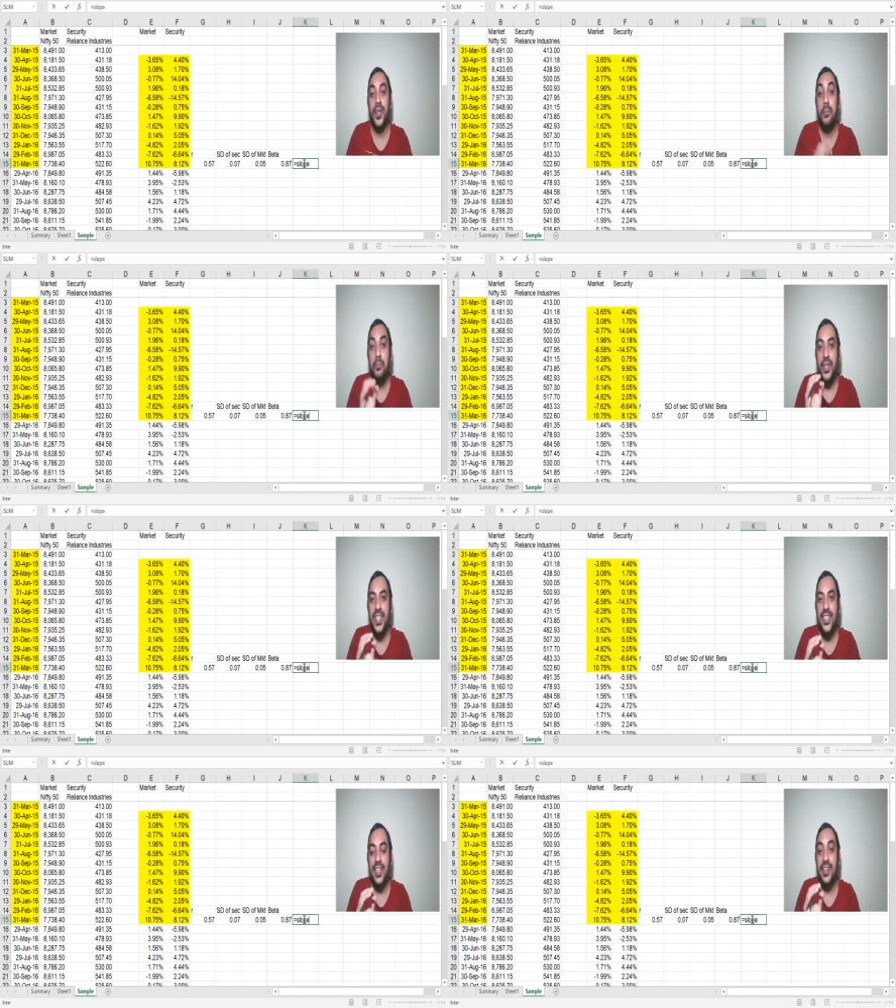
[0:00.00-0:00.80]

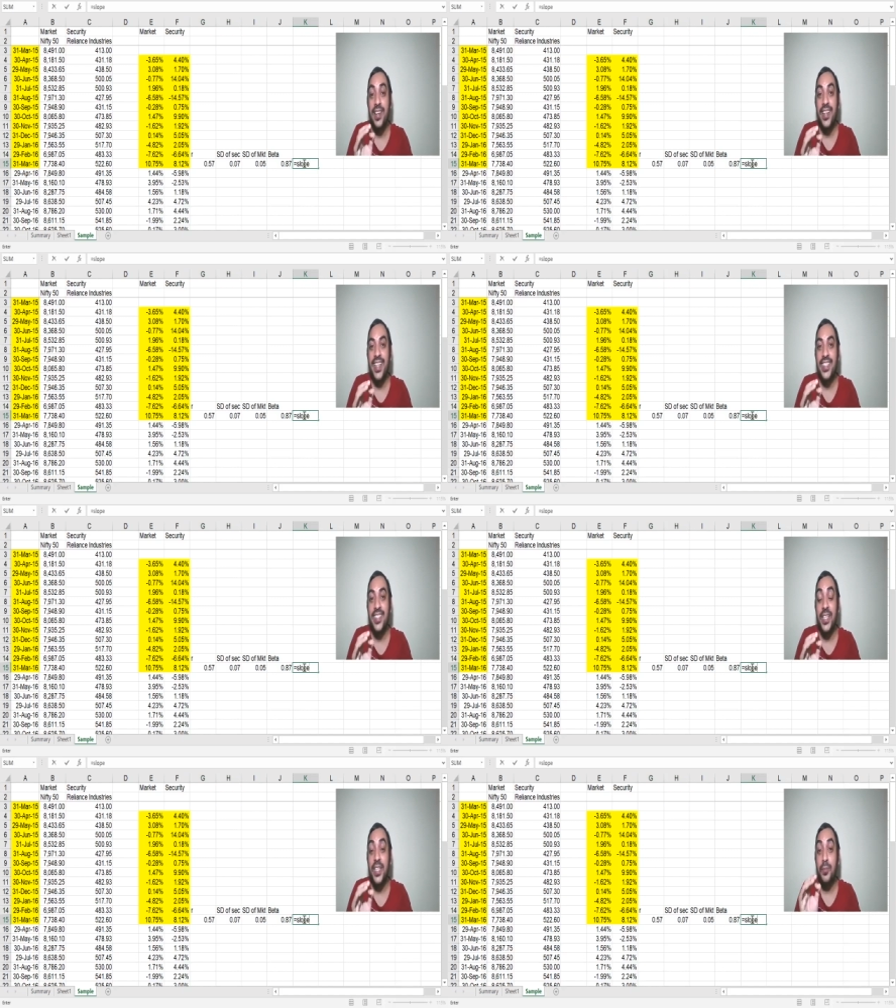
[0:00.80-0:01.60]
Beta is
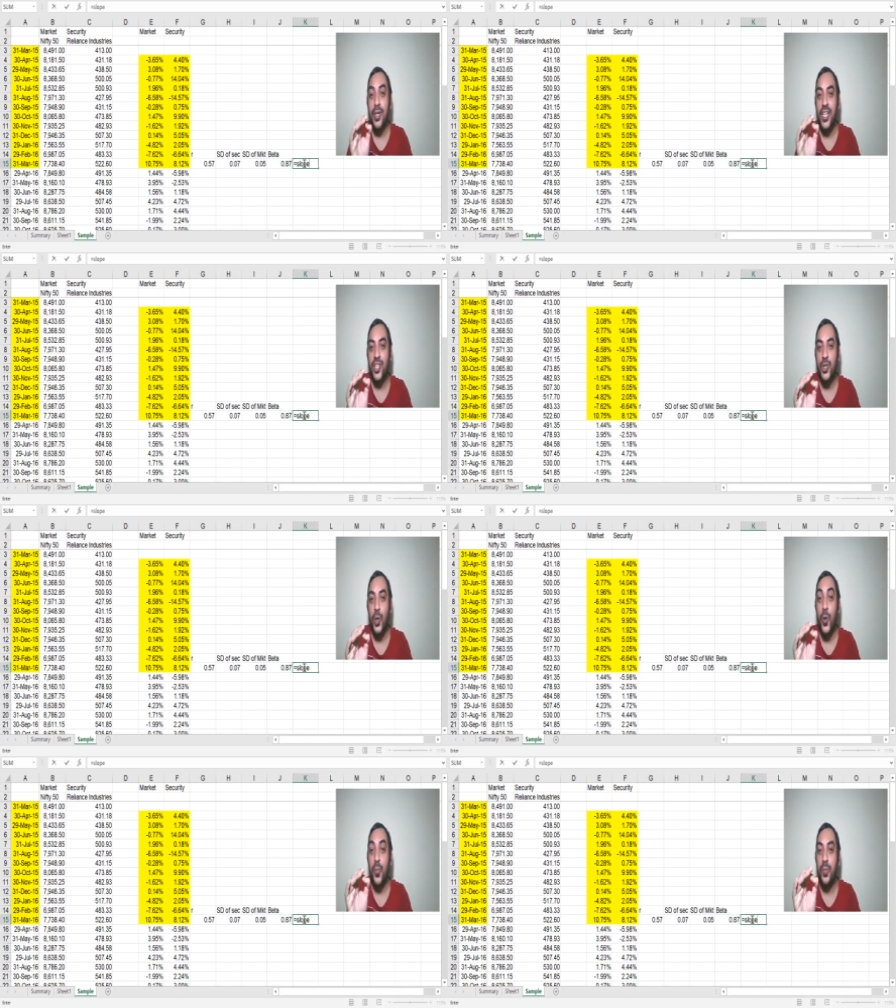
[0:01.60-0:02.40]
nothing but a
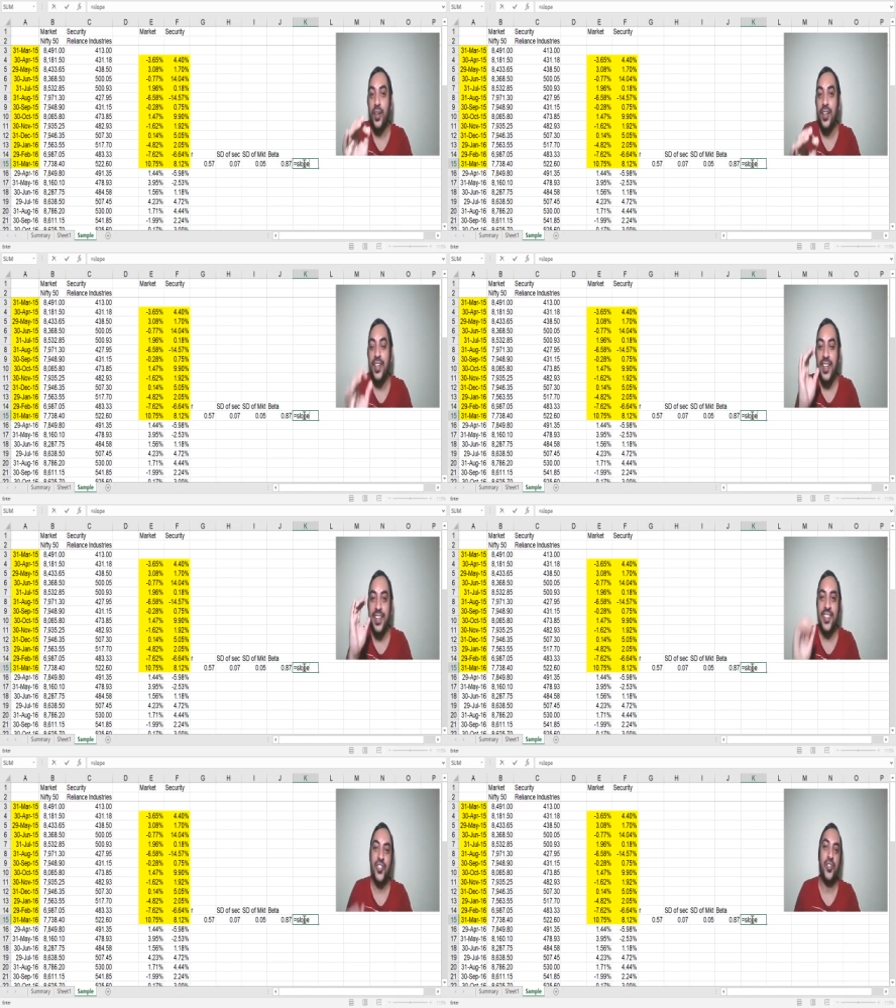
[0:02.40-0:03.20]
slope in
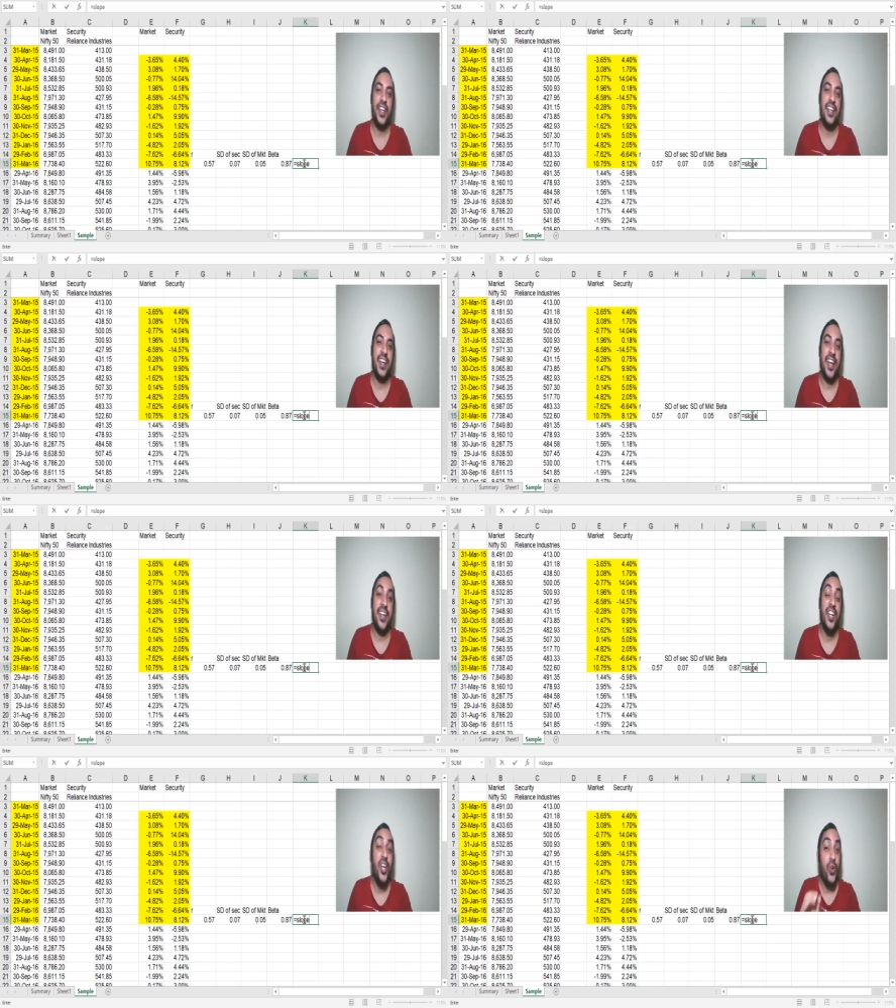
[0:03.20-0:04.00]
a straight line.
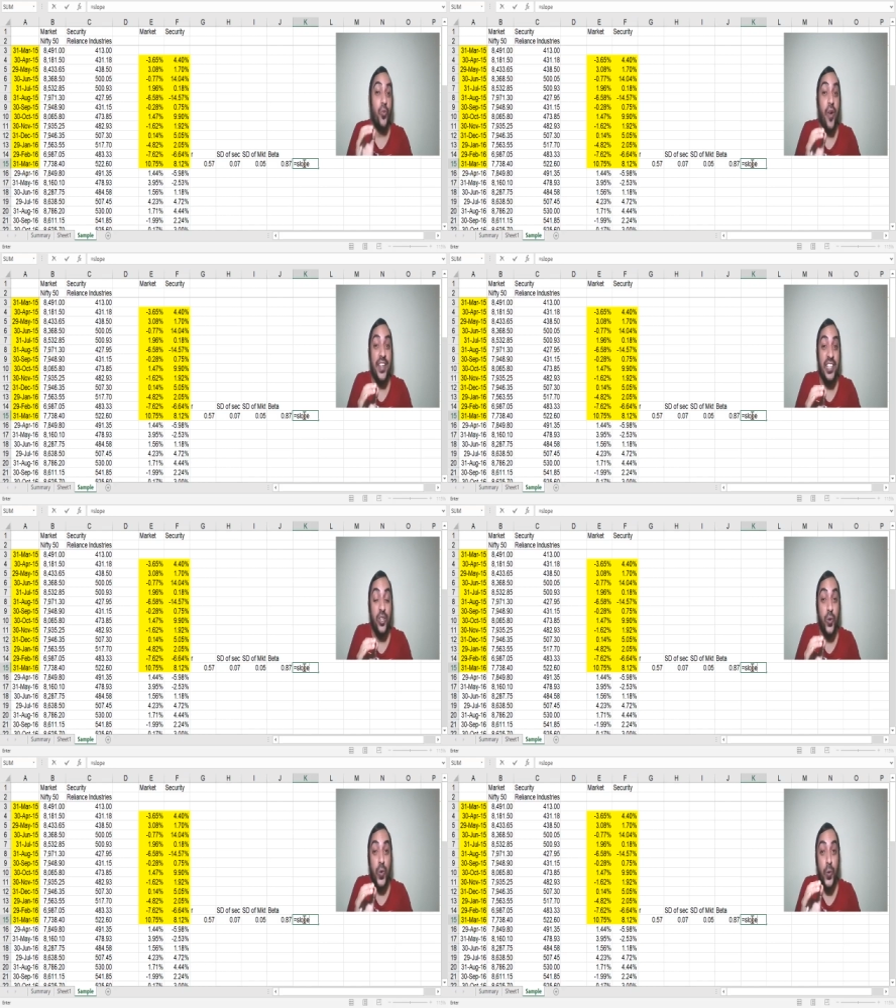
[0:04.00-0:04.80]
Y
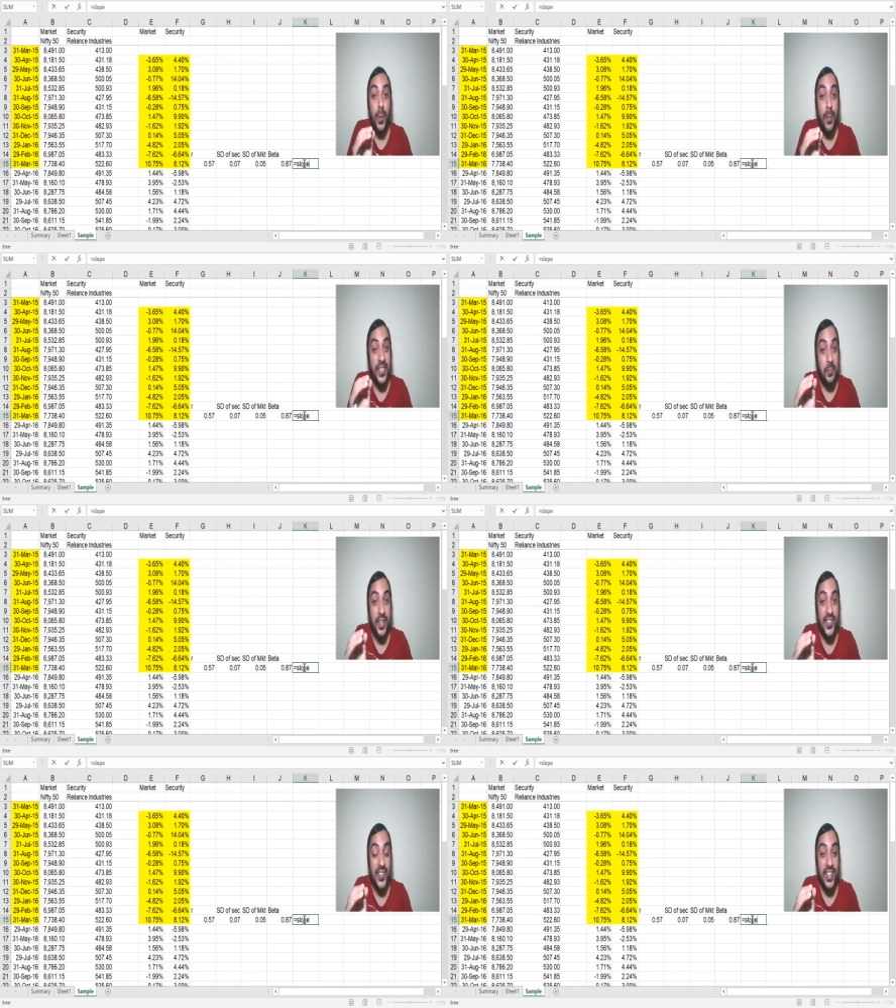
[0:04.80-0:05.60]
equal to mx
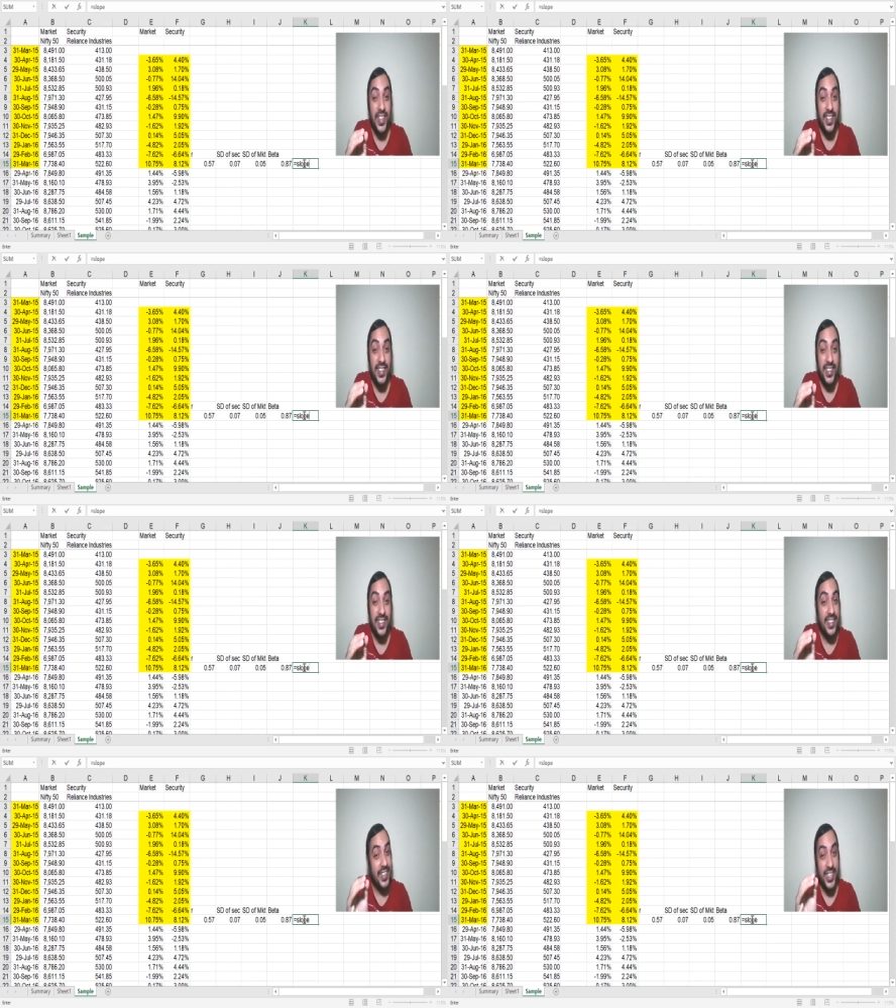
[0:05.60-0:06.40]
plus c
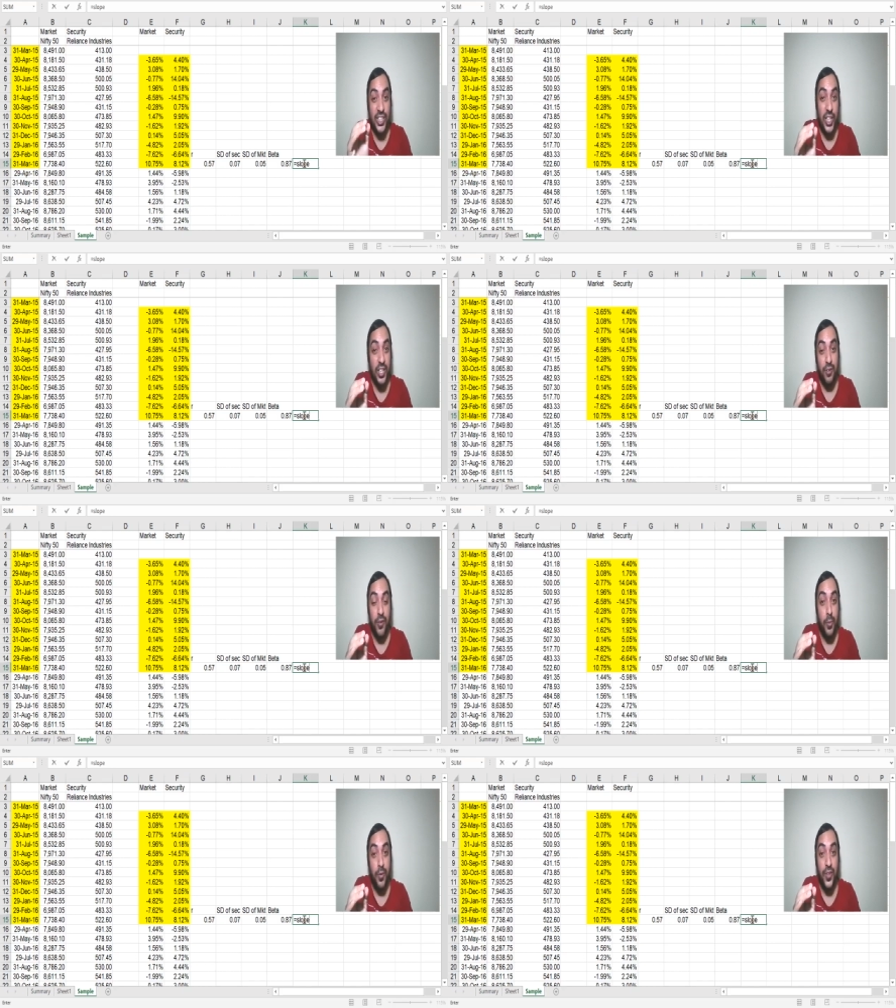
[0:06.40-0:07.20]
is the general
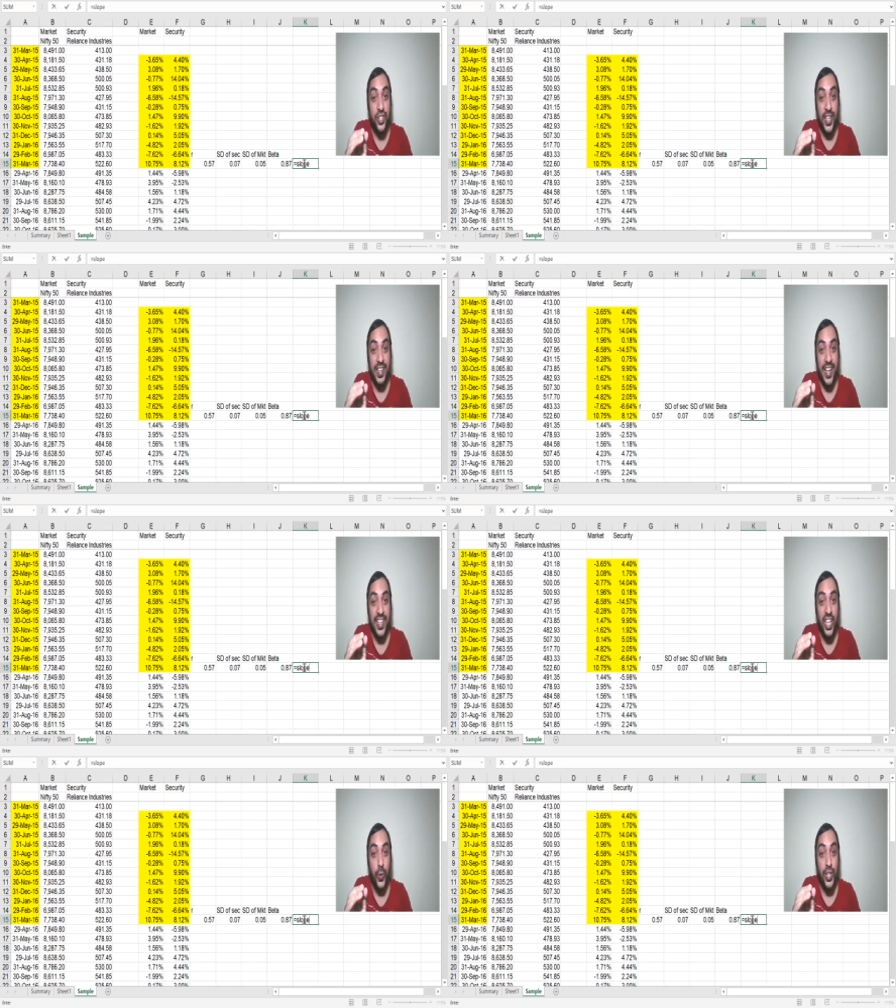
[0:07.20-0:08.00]
form of a straight line
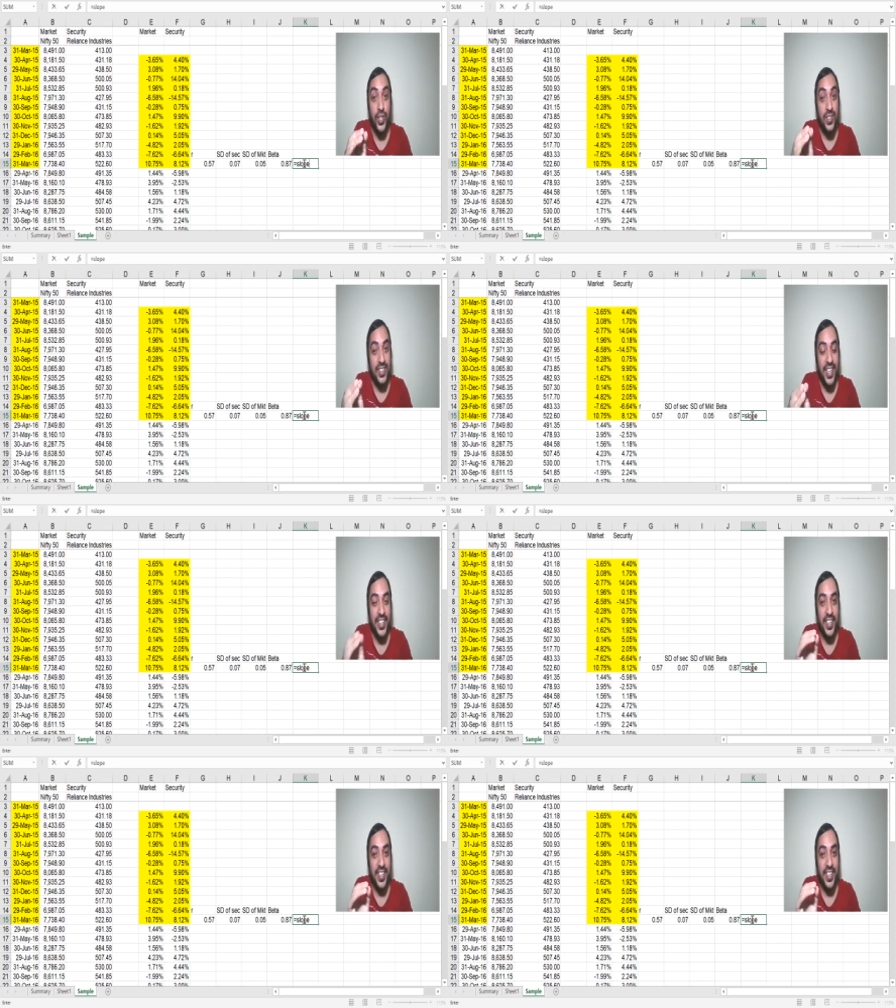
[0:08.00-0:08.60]
equation, linear